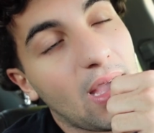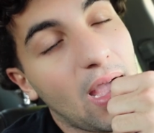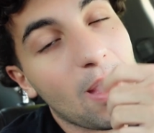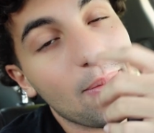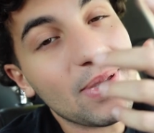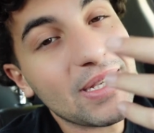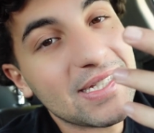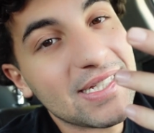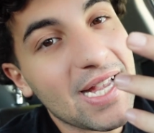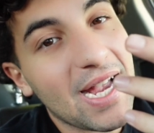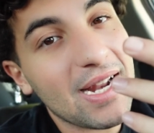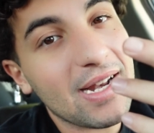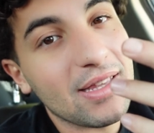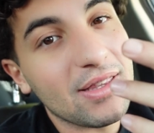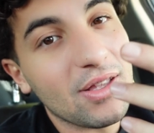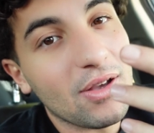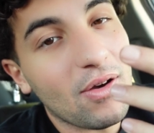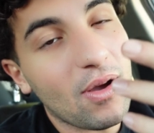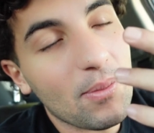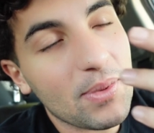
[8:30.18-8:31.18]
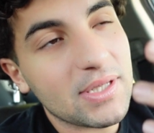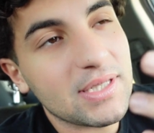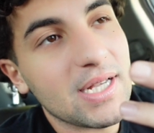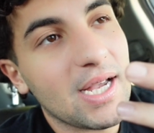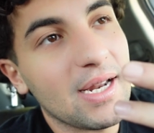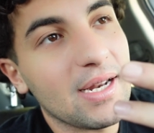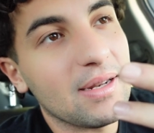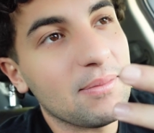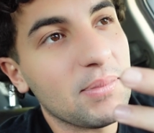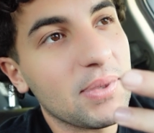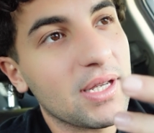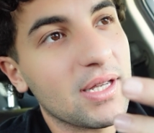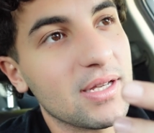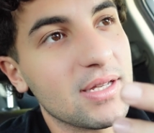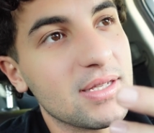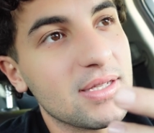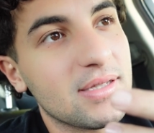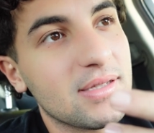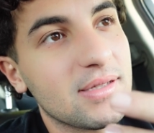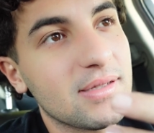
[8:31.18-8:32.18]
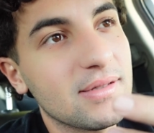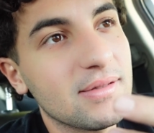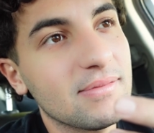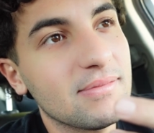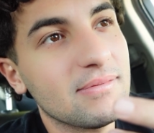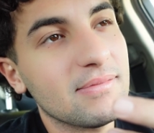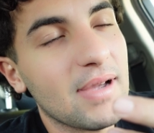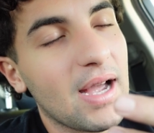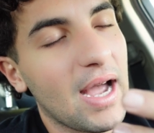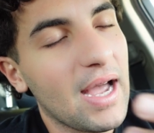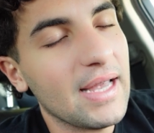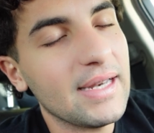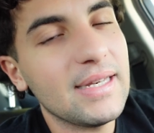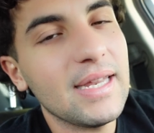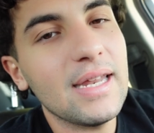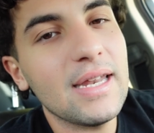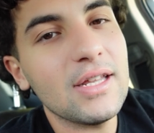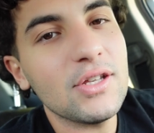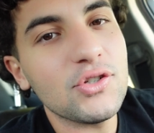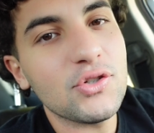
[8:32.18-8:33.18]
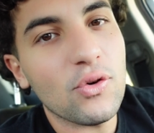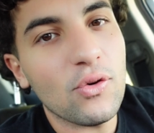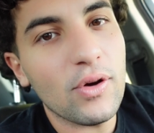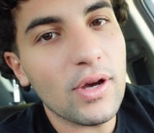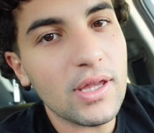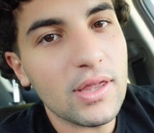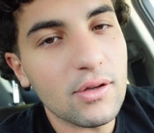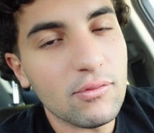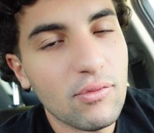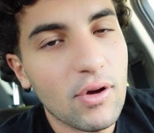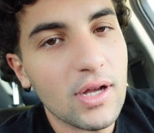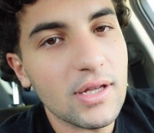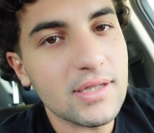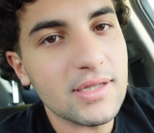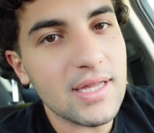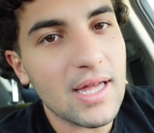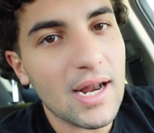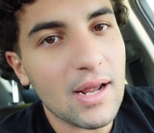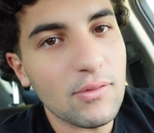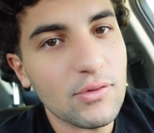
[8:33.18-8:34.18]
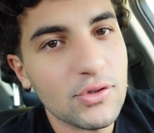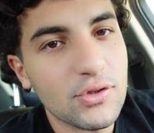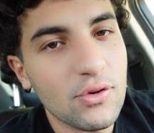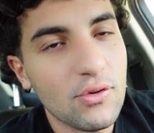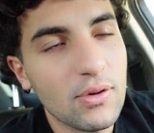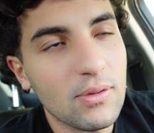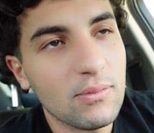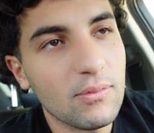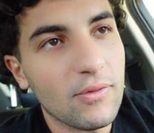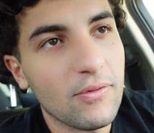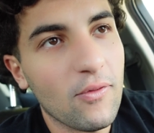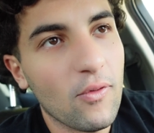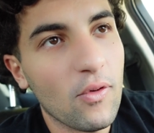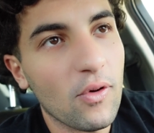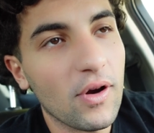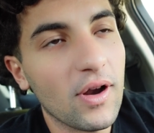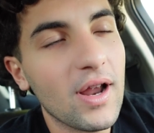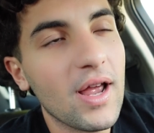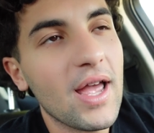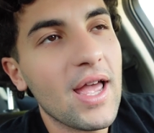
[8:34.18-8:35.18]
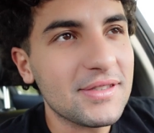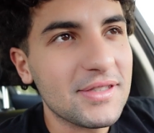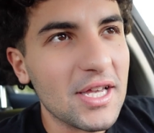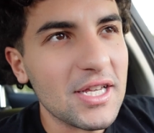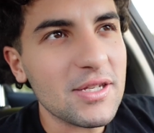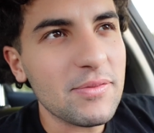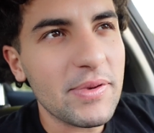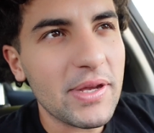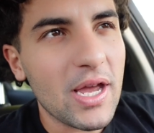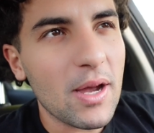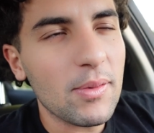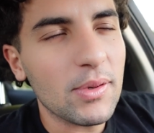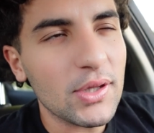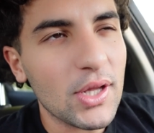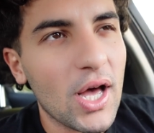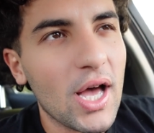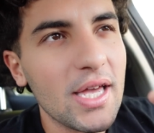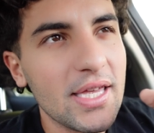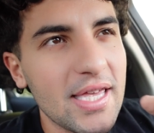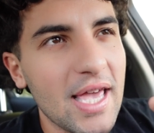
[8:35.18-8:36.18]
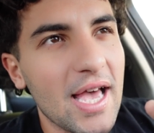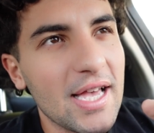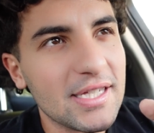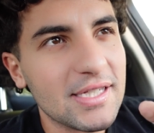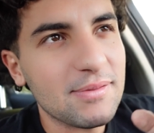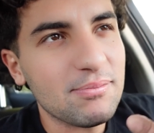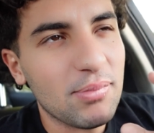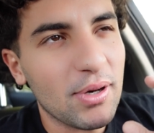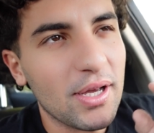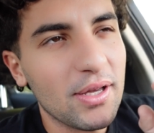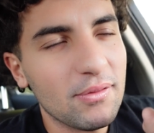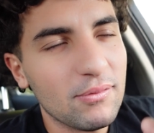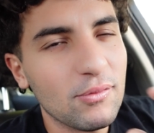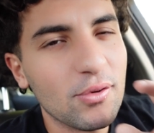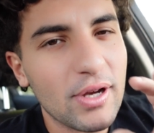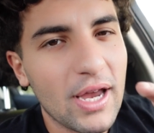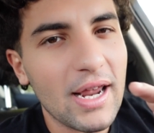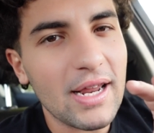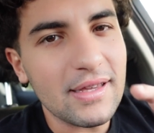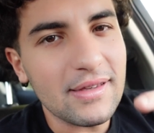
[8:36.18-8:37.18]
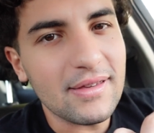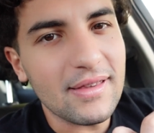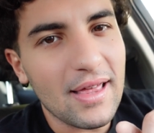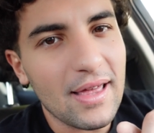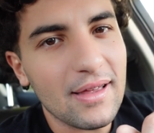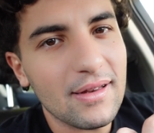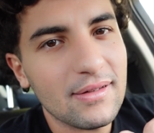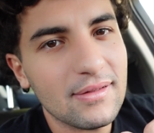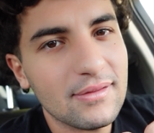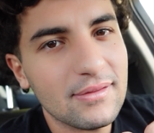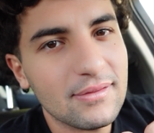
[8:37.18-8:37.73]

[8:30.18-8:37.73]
I'm excited though. I'm excited because I did enjoy the runs that I was doing before. Does it become a lot? Yes, but we'll get into that.